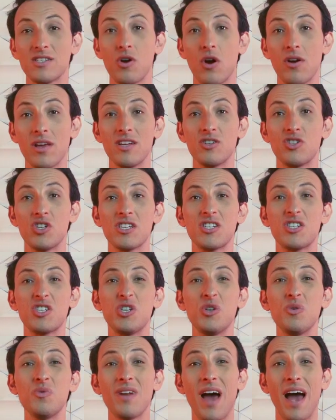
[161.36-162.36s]
starting at just
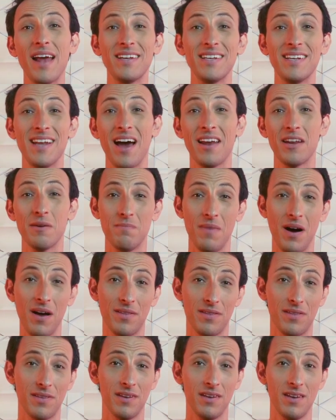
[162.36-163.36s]
$2.99 a
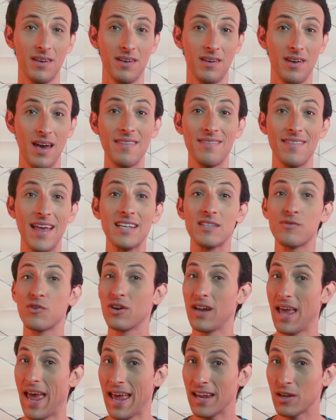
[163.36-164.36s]
month, and that's for
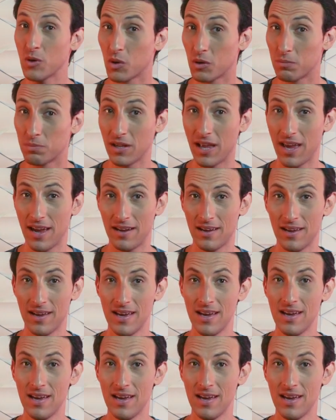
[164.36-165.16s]
an annual plan.